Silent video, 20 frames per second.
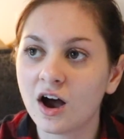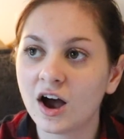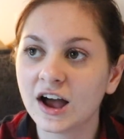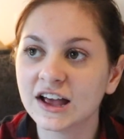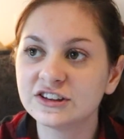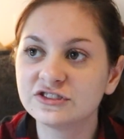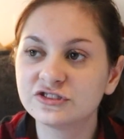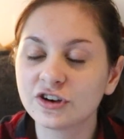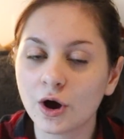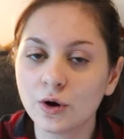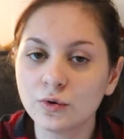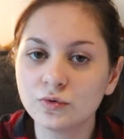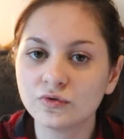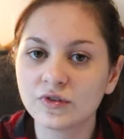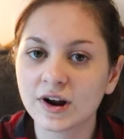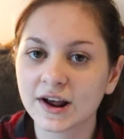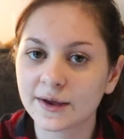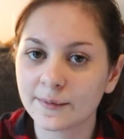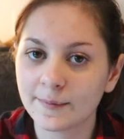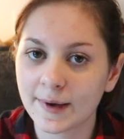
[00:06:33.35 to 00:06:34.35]
I don't
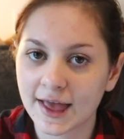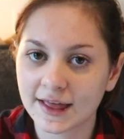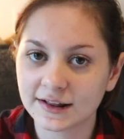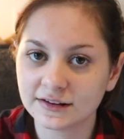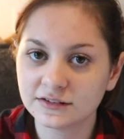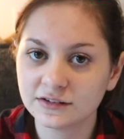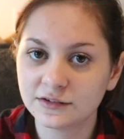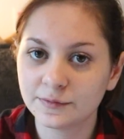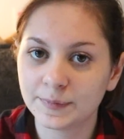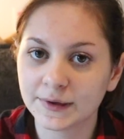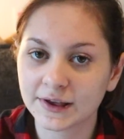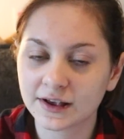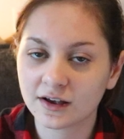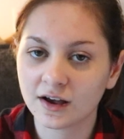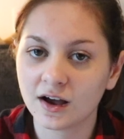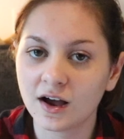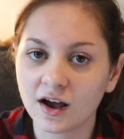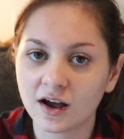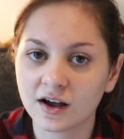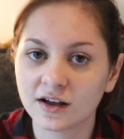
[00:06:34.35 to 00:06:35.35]
recommend
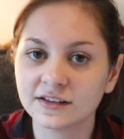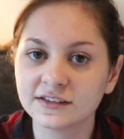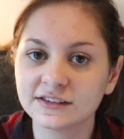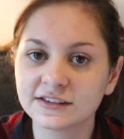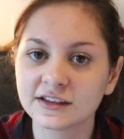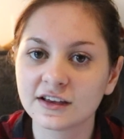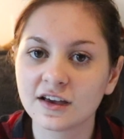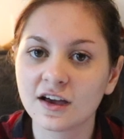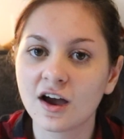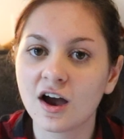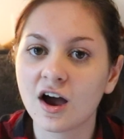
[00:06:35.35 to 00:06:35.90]
because